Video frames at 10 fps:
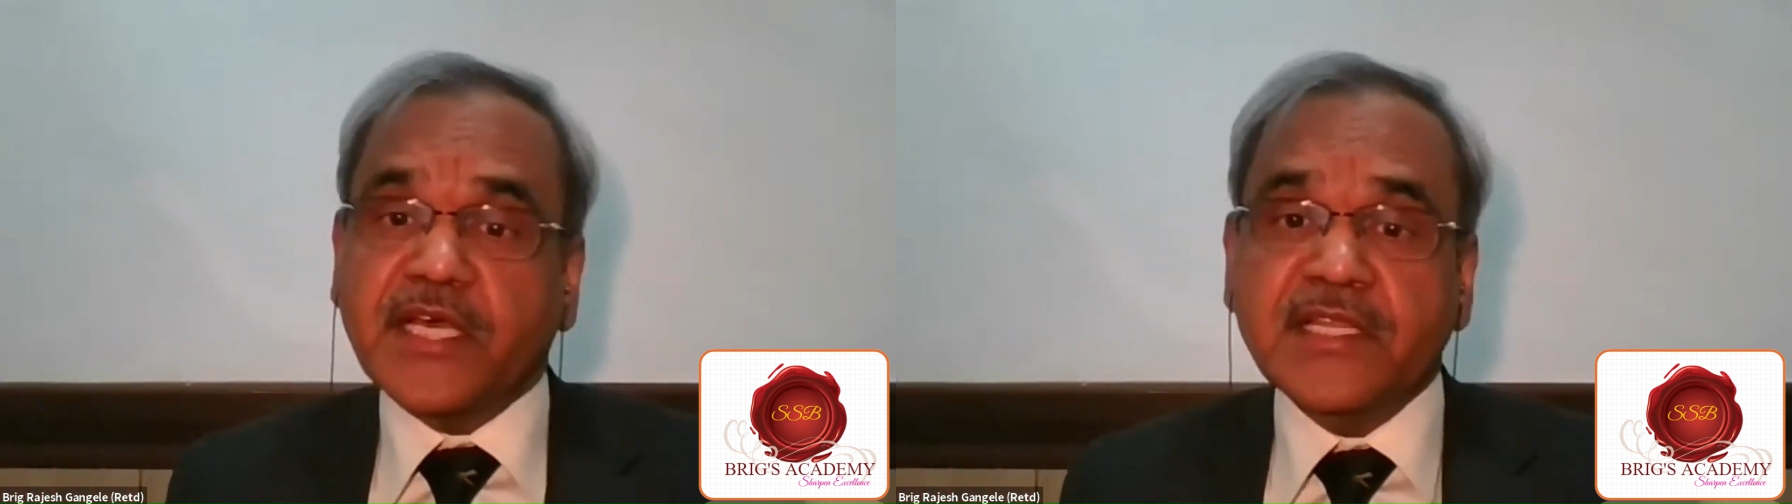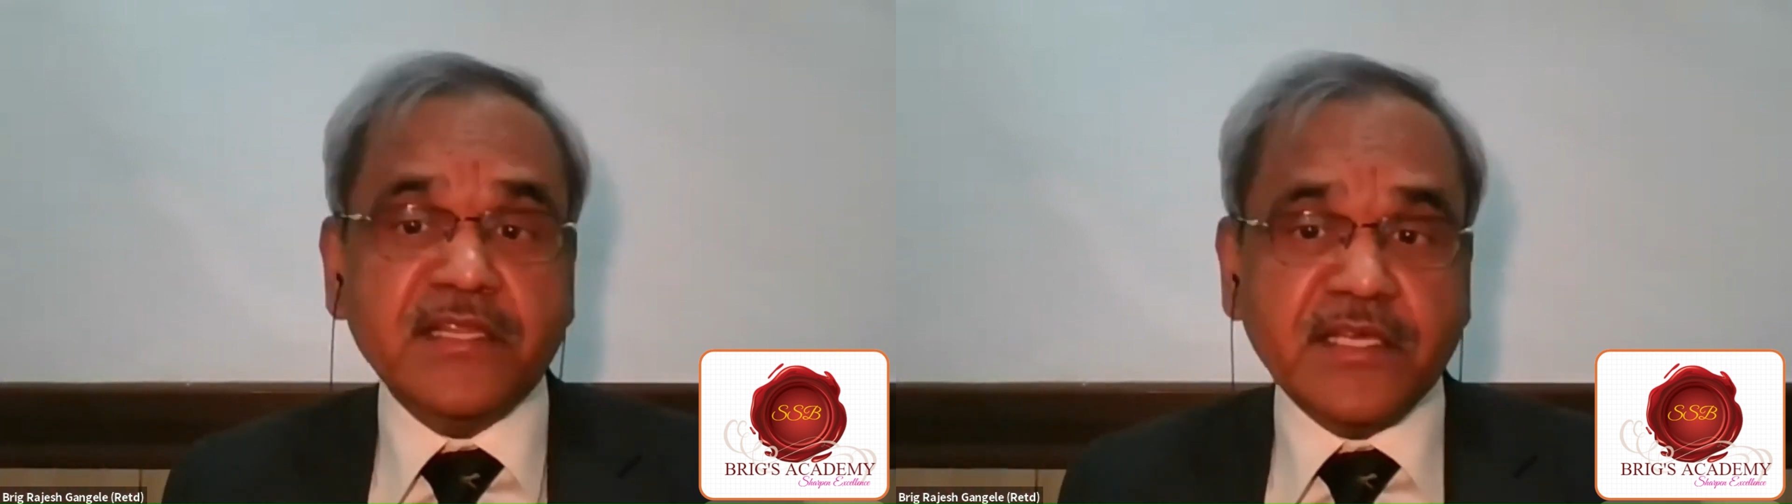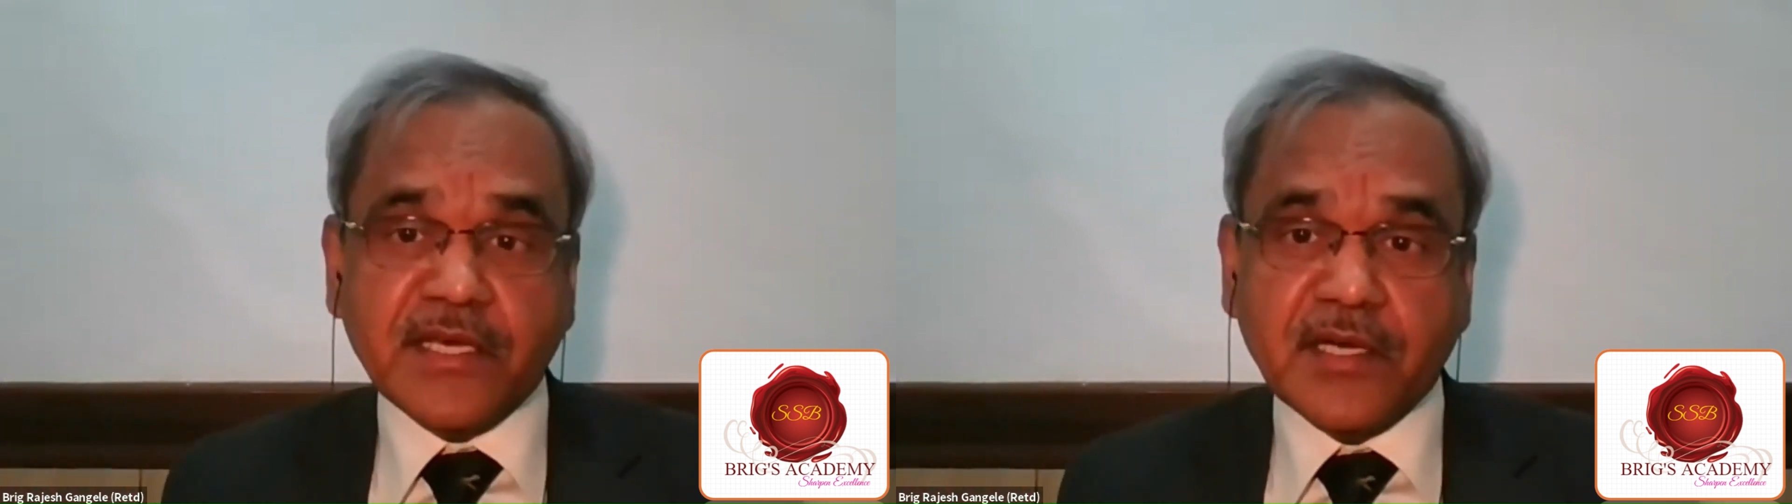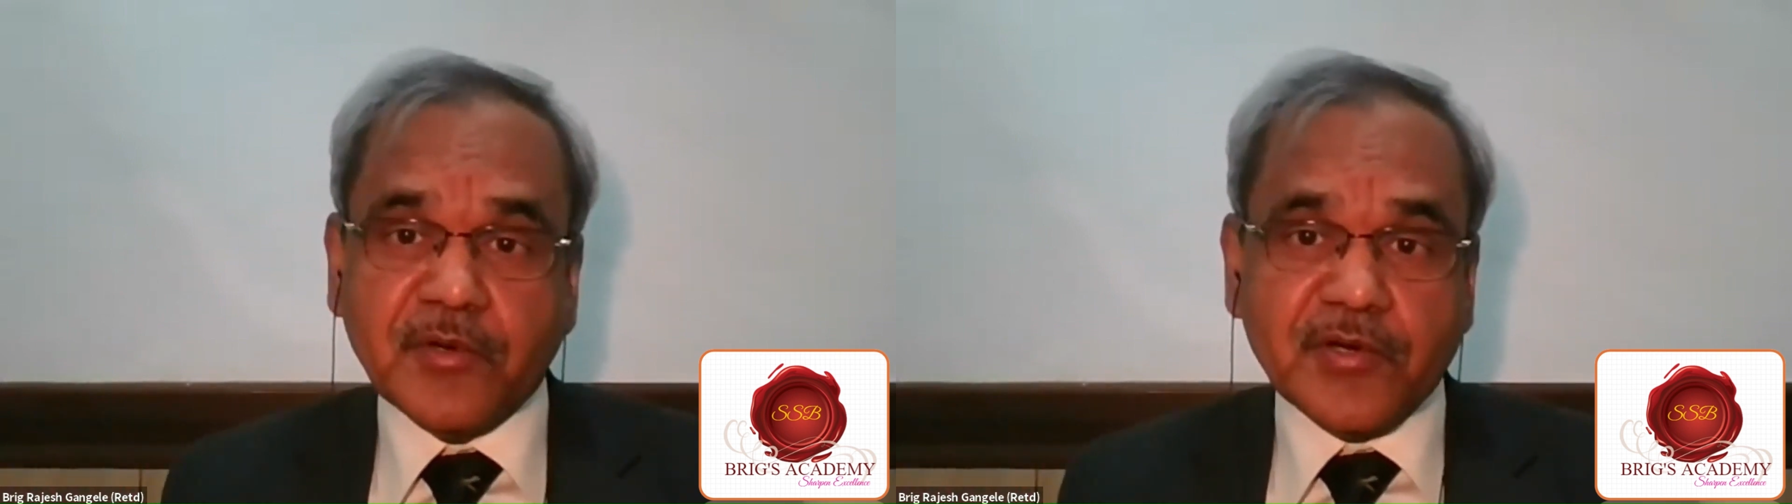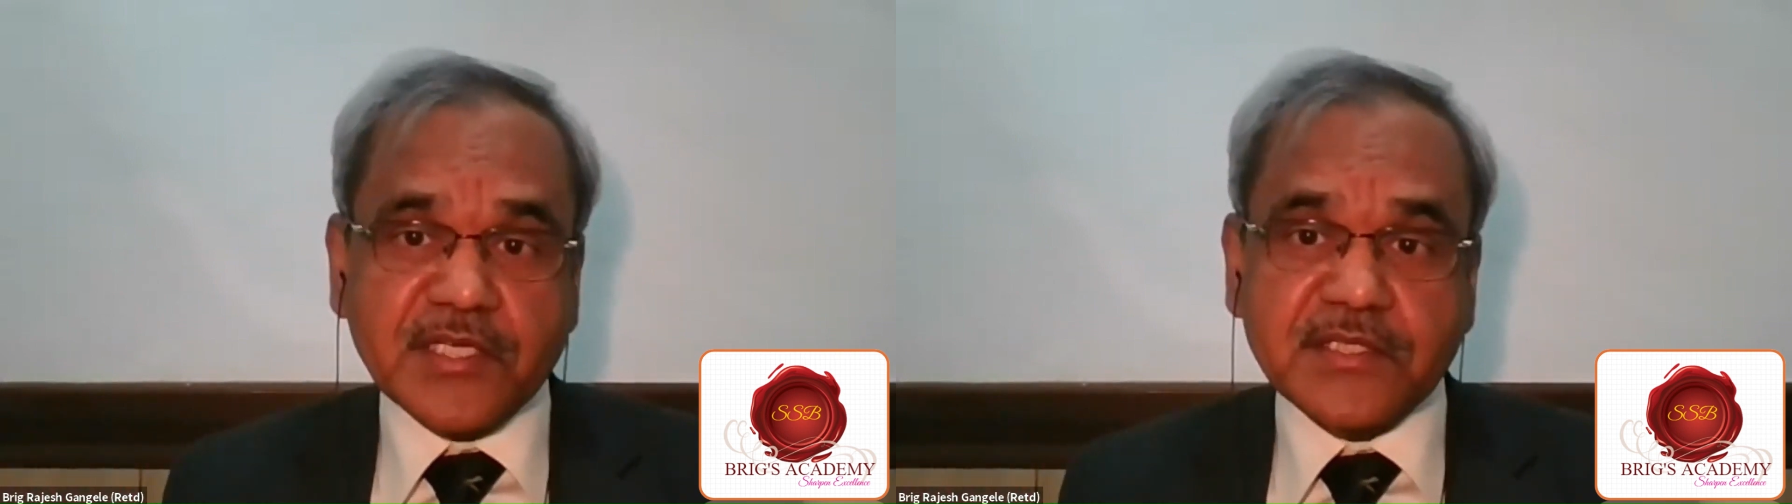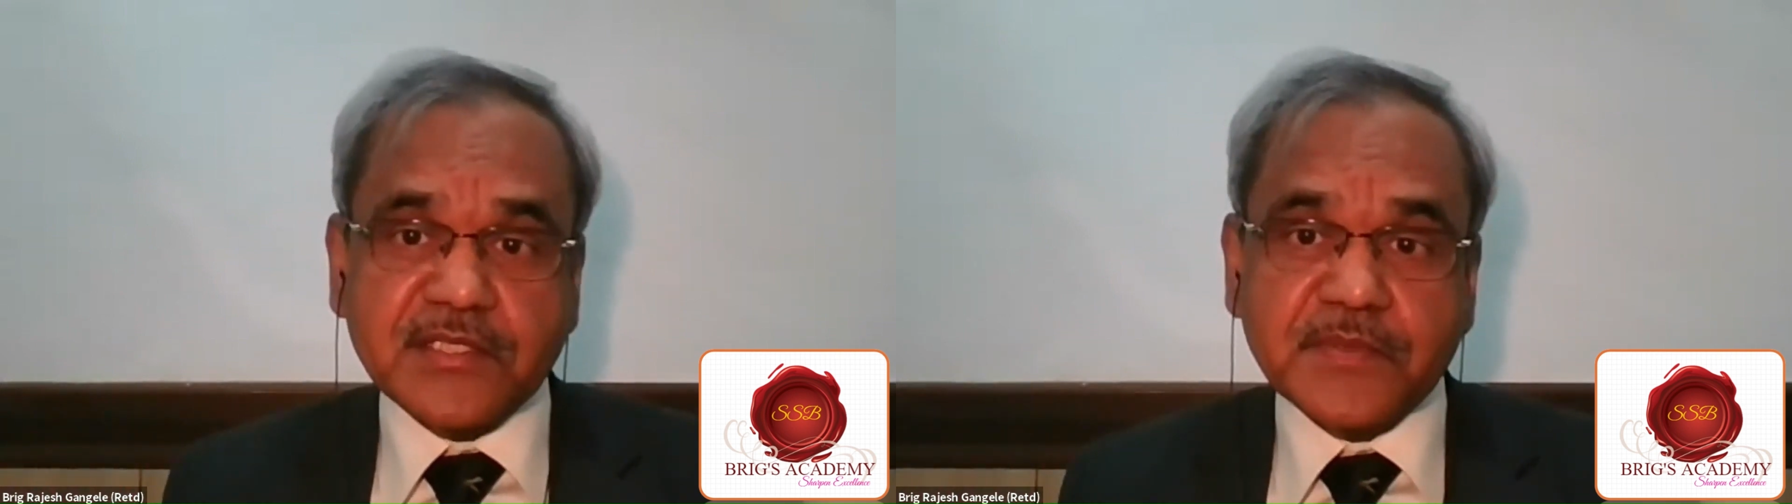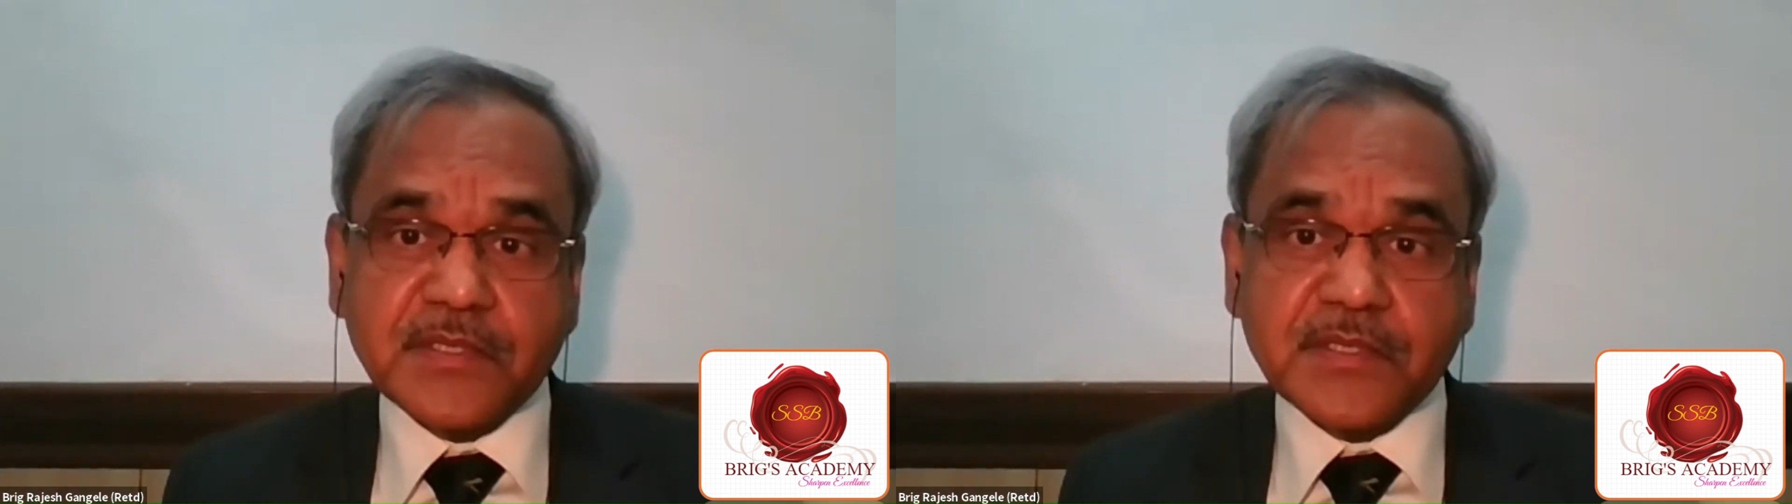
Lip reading: anything about SSB.